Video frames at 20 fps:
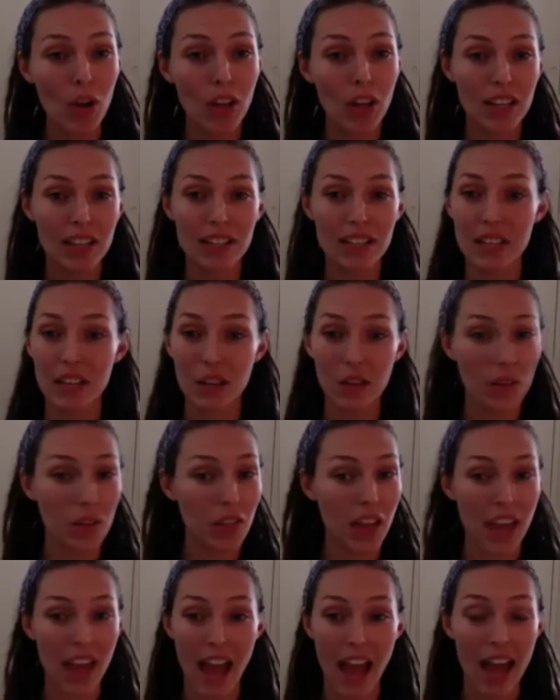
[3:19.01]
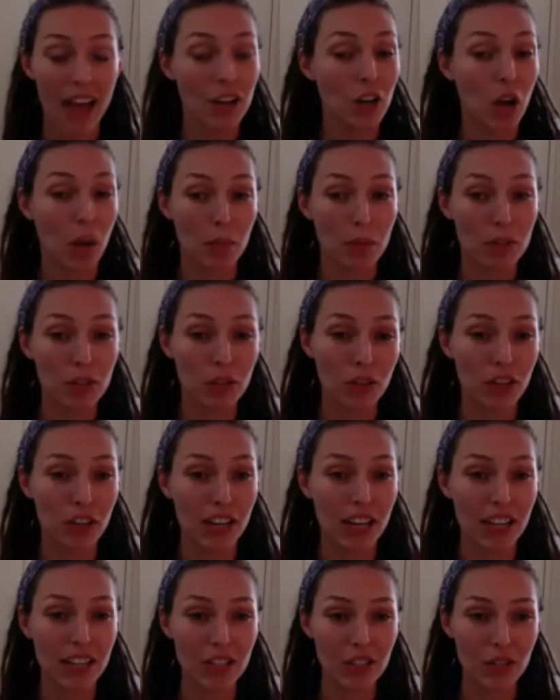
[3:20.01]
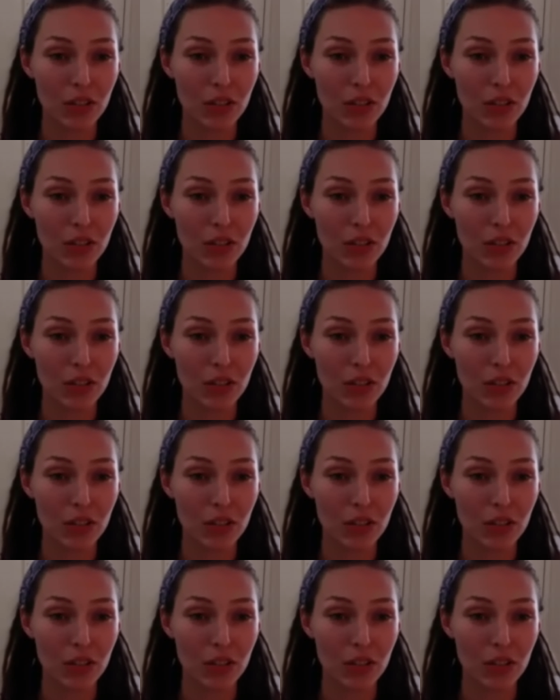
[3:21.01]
until they had an opportunity